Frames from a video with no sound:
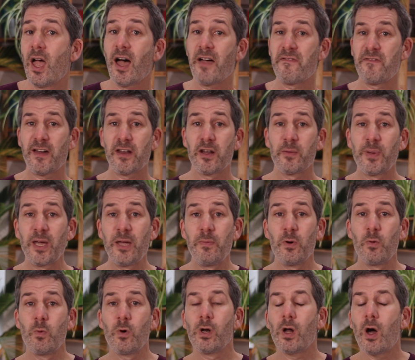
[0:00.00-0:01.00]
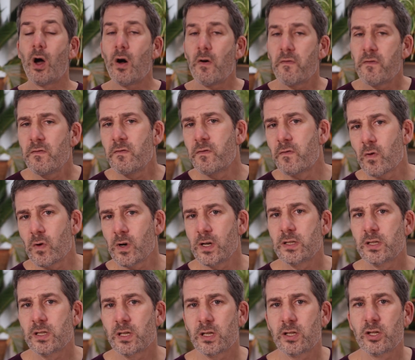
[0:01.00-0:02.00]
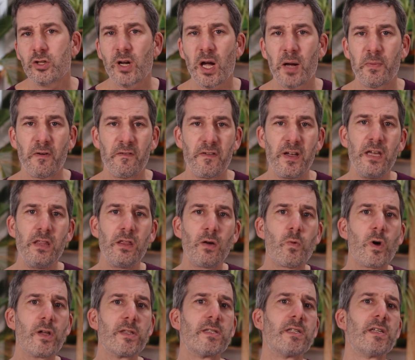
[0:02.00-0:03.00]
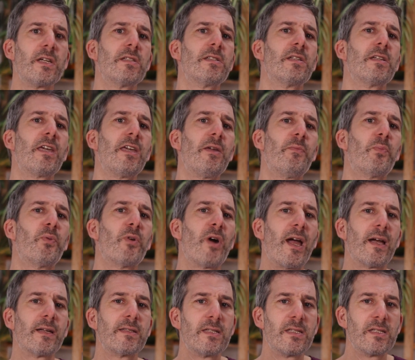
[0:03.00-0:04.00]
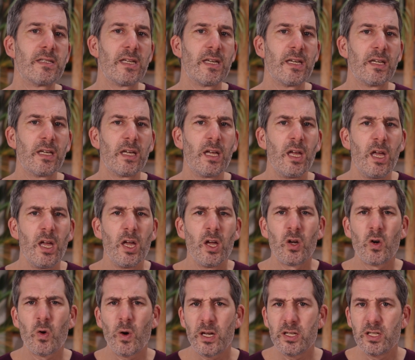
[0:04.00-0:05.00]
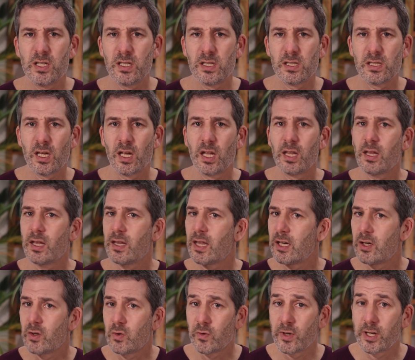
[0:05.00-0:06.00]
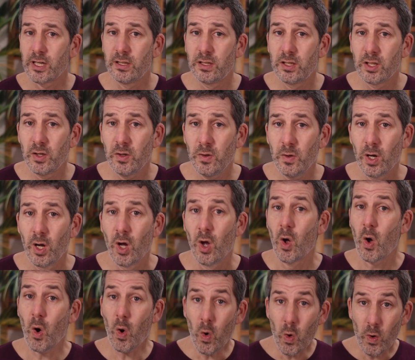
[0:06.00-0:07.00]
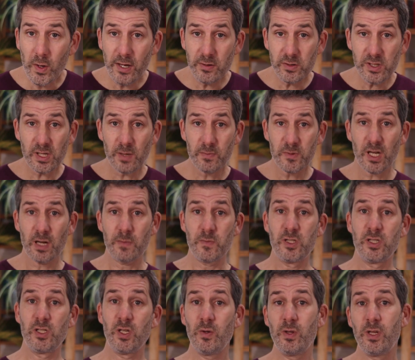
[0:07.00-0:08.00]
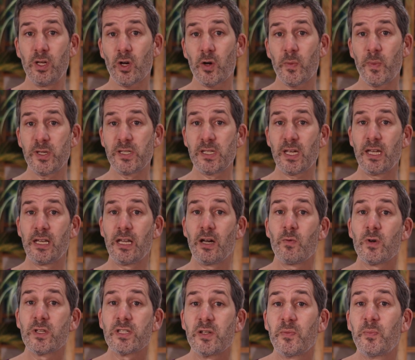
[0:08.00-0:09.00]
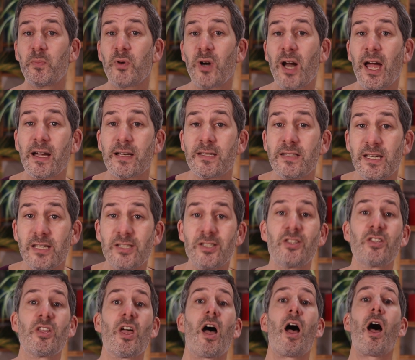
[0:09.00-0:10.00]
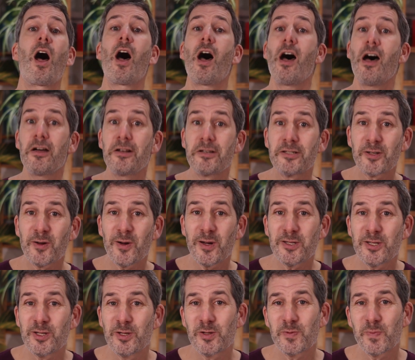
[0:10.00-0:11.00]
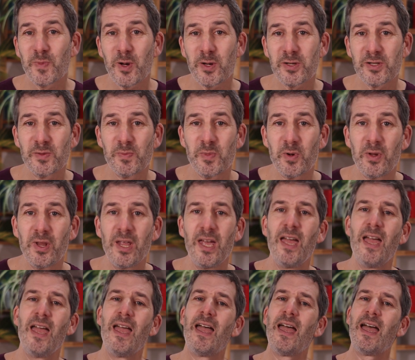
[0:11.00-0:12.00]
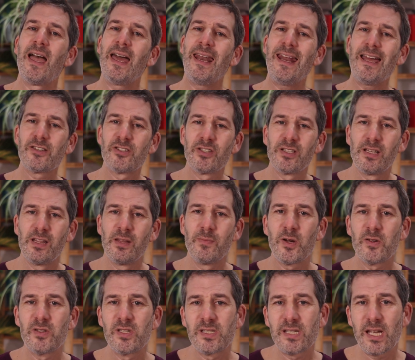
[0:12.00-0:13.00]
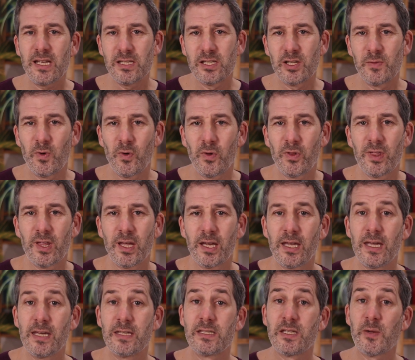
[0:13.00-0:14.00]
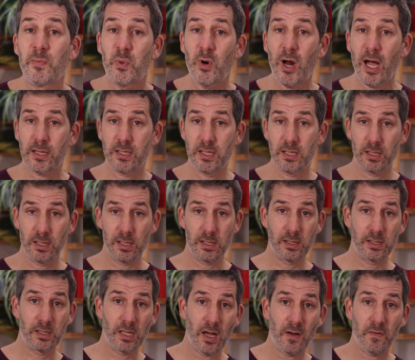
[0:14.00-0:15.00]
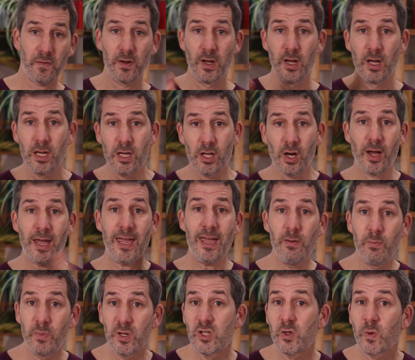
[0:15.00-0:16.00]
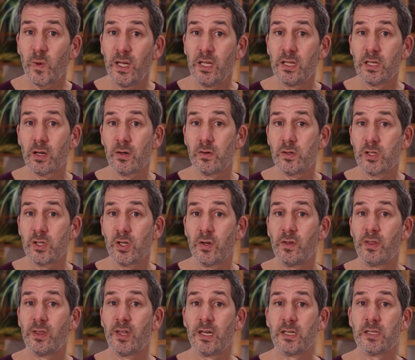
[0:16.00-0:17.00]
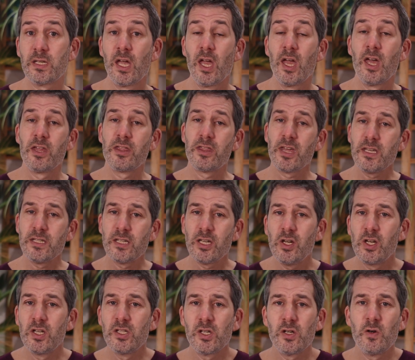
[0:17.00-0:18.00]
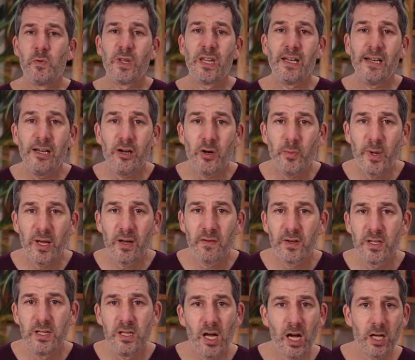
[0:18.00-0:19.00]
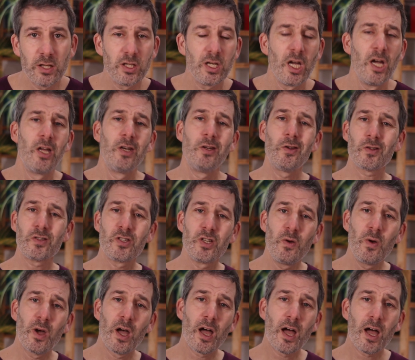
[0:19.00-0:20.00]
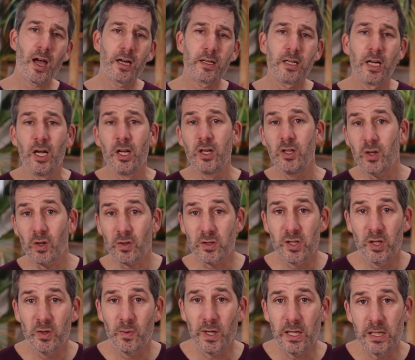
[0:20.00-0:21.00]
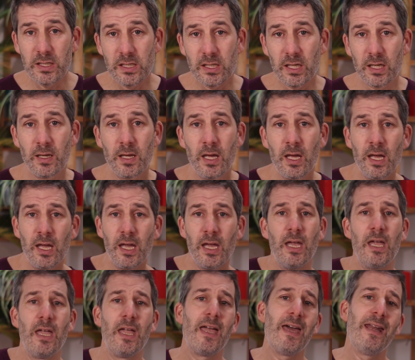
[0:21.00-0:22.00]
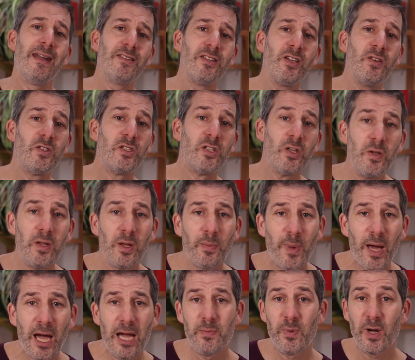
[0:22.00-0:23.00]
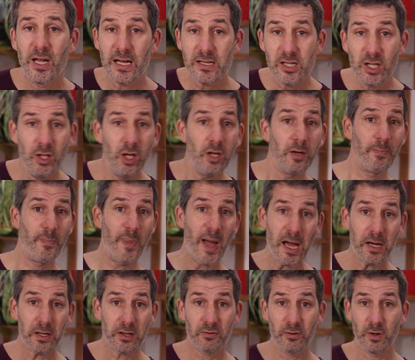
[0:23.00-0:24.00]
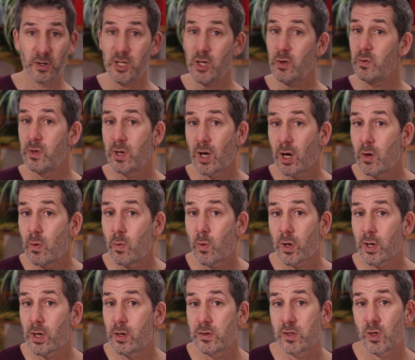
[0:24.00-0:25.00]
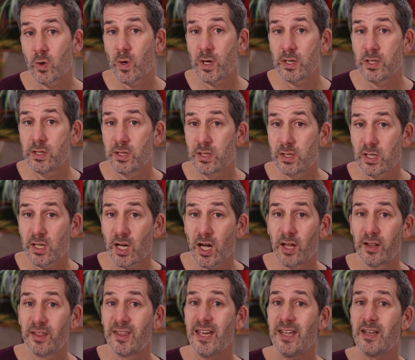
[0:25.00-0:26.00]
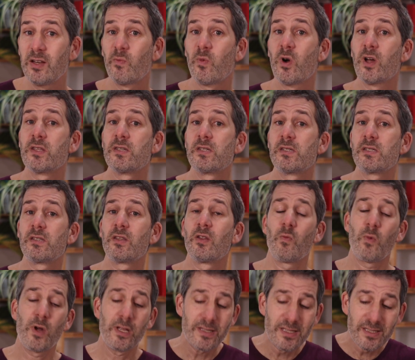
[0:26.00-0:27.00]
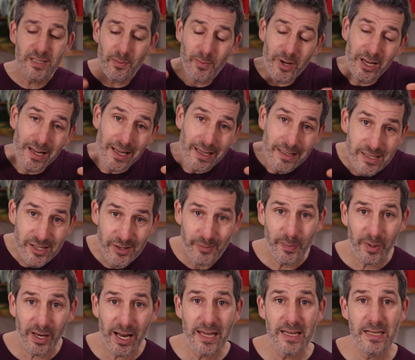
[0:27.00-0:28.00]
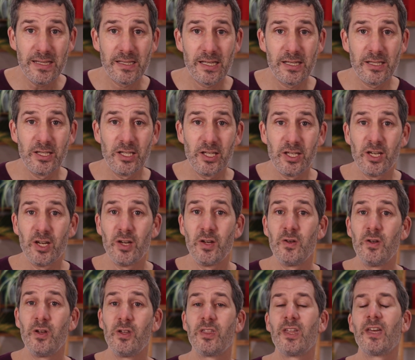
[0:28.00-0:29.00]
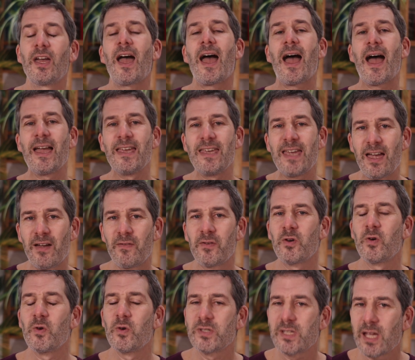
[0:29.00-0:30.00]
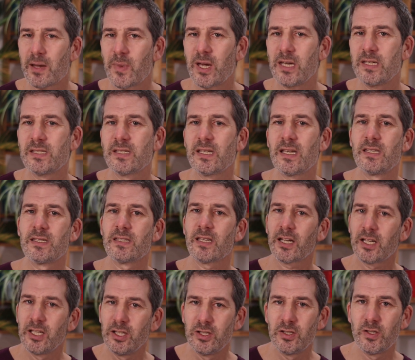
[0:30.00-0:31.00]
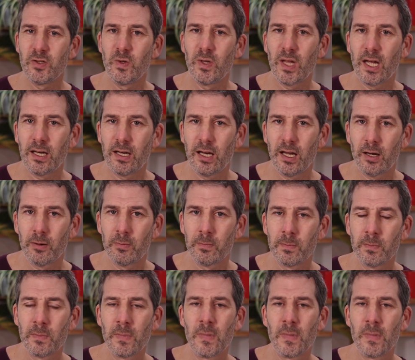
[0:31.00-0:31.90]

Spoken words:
I found that people will often fall into the trap of either wanting to keep practicing questions that they can already do, or they'll sometimes do the opposite and they'll want to practice the hardest questions possible. And actually, the most sensible thing is to practice the stuff, you know, in between those two things. Things that you can do with a little bit of a nudge, not too hard, not too easy. And as you do the paper and as you look back through it, you'll know what those questions are. They're the ones that when someone explains it to you, you think, of course, that makes sense. I can do that now.